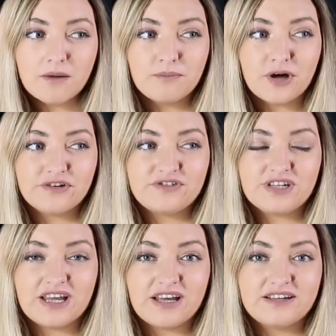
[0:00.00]
but
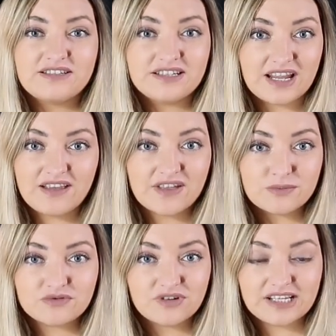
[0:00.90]
uh, today that
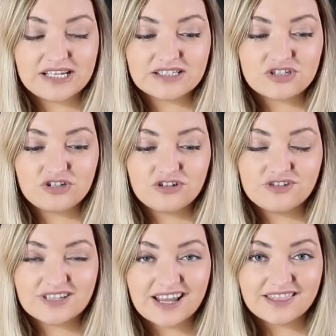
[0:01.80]
was really easy to
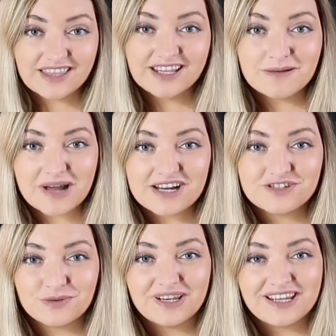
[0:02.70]
use I think I'm
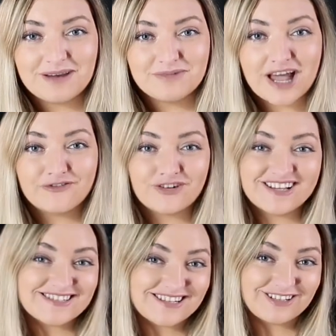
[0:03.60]
actually going to keep that for
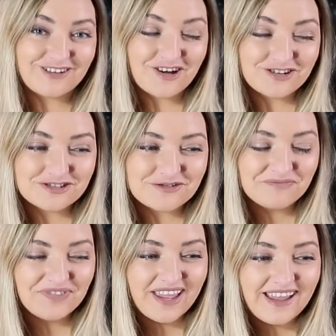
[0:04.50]
inside the house
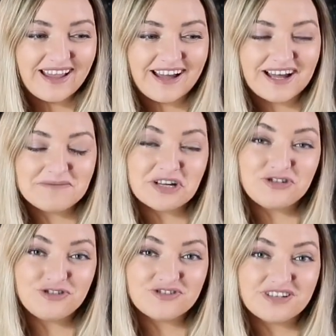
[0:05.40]
um, and
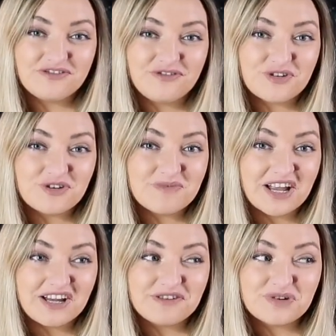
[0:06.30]
use it for
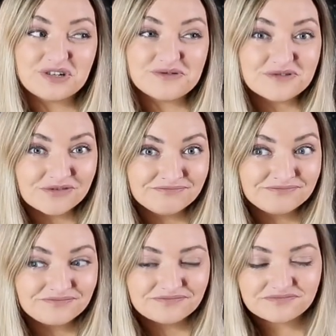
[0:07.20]
my windows
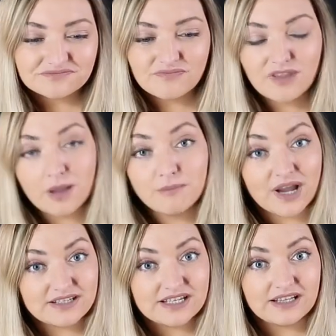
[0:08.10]
but
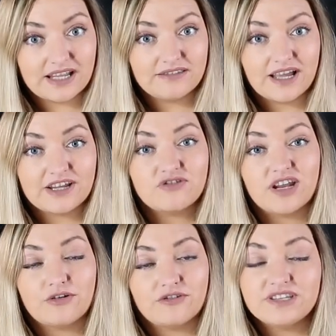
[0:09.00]
I did like that I
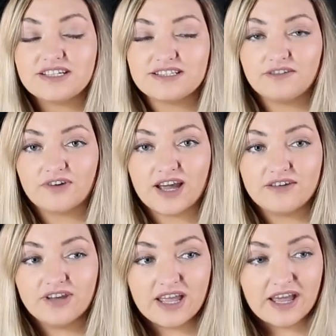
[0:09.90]
tried it on the
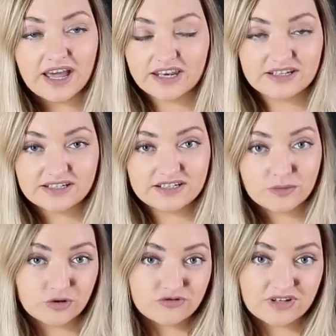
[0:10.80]
DC5 and it did it
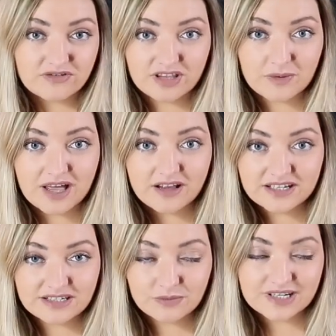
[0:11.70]
worked really really well it
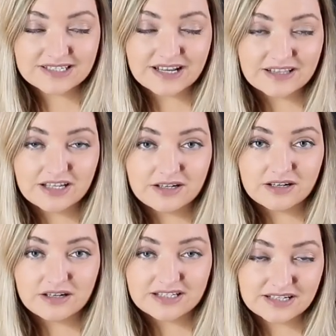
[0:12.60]
did exactly
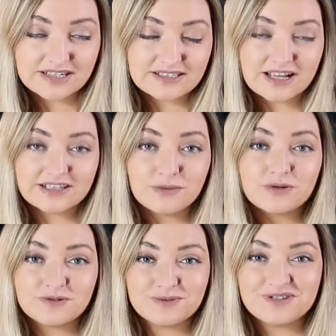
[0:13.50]
it did exactly what it
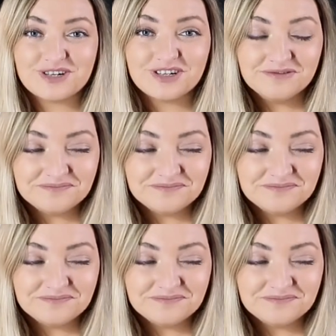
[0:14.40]
was supposed to do